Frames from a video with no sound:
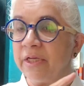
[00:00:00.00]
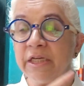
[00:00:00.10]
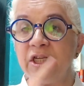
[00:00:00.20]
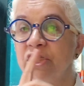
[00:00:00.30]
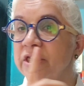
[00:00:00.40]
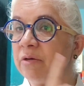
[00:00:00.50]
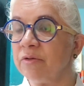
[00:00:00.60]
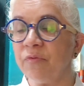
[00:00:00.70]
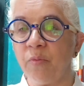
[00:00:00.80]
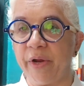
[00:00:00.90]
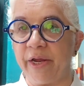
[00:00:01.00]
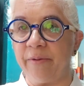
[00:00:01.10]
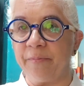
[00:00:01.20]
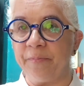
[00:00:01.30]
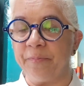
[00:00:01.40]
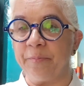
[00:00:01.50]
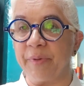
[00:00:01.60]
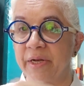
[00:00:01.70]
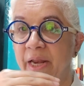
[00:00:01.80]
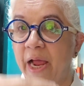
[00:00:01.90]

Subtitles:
The niche is out of the way, but